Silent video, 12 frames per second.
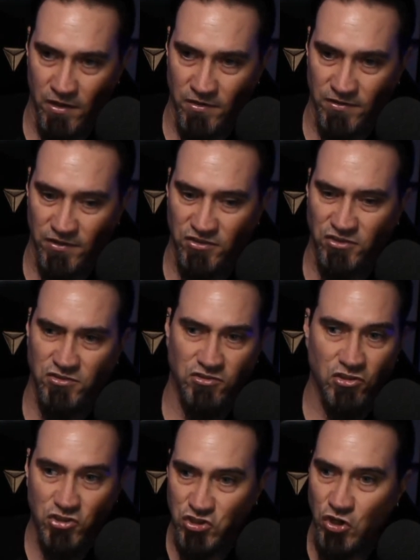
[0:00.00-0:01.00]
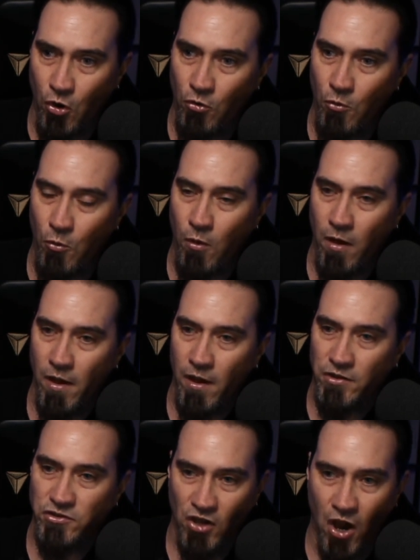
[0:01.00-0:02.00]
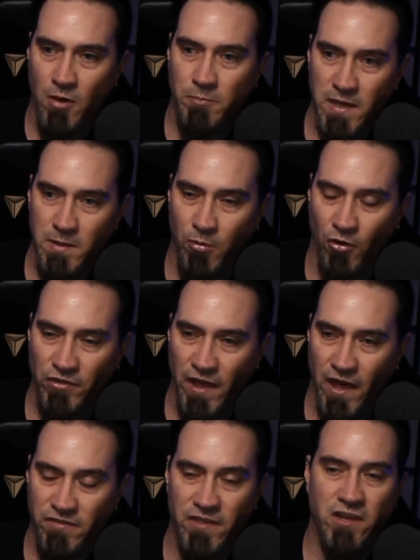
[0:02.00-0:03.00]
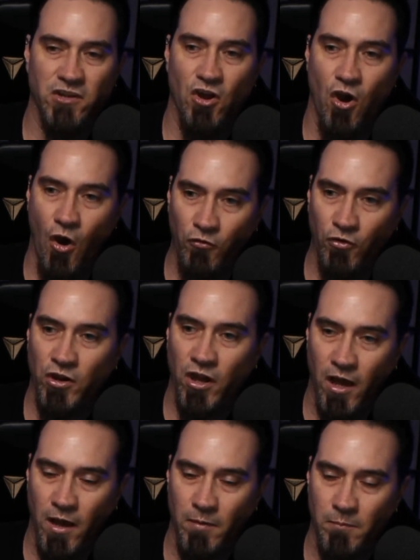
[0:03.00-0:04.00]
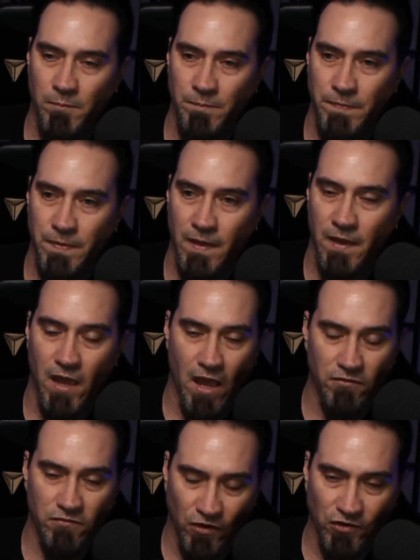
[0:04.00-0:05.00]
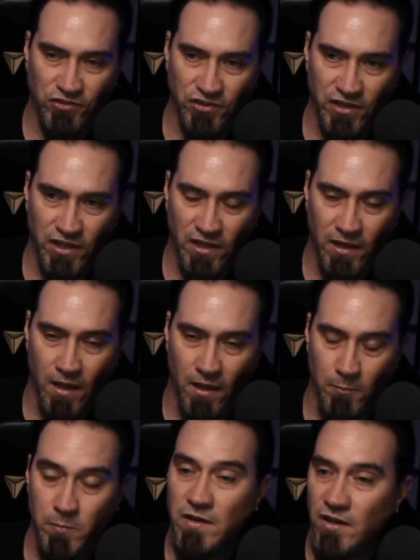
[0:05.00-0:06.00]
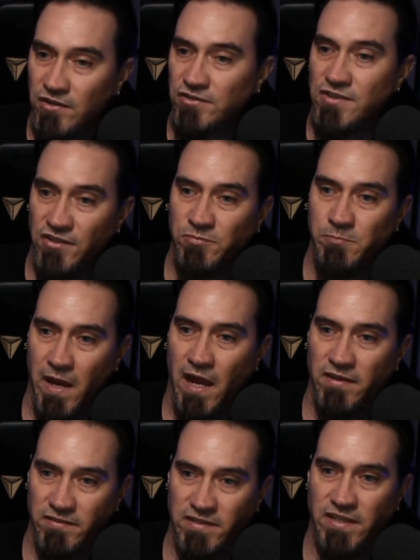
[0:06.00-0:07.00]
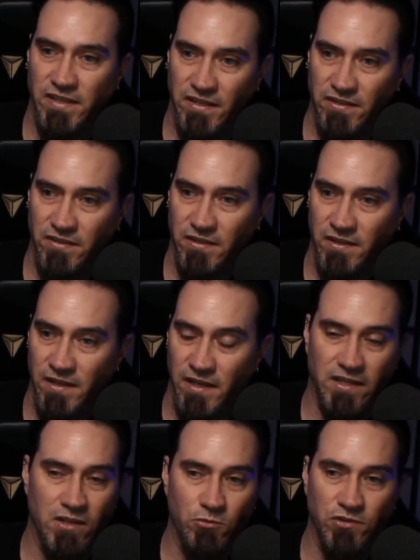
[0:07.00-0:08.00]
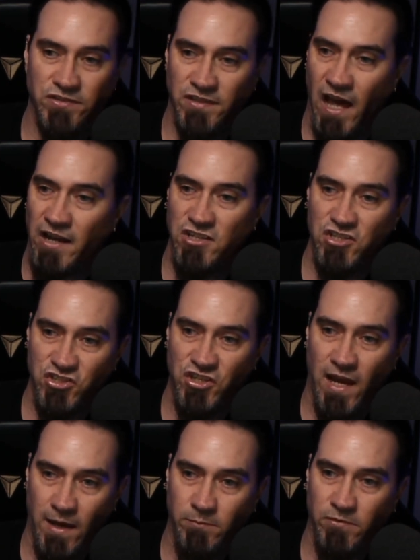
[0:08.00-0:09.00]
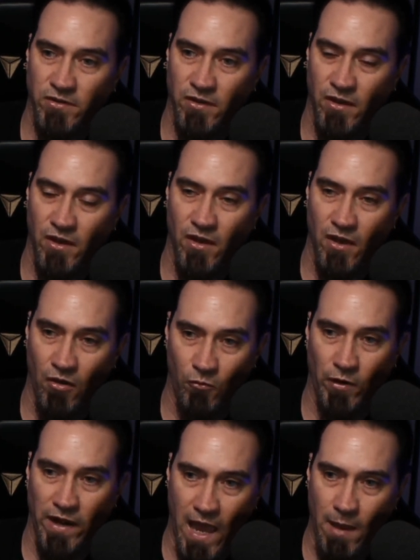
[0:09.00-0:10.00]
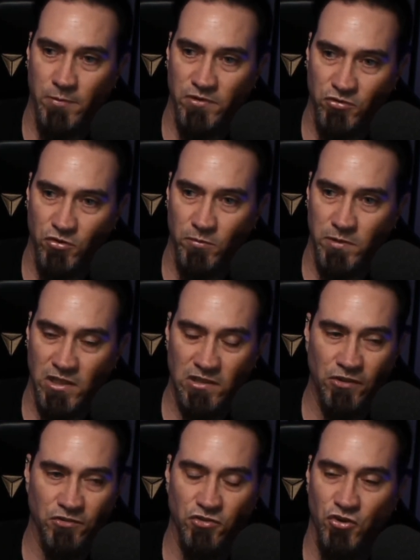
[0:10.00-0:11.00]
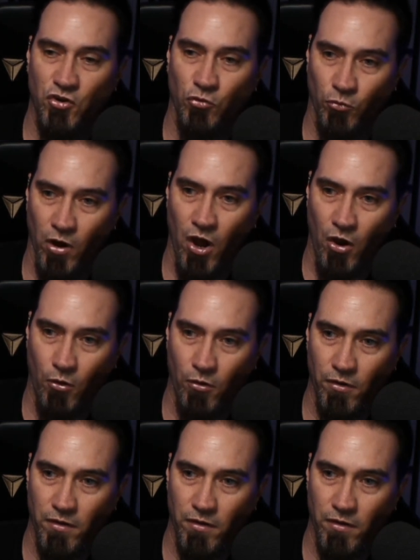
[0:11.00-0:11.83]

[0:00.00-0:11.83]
to show young people that they can overcome adversity, because this man did. And he was not ashamed of what happened to him. He learned to grow.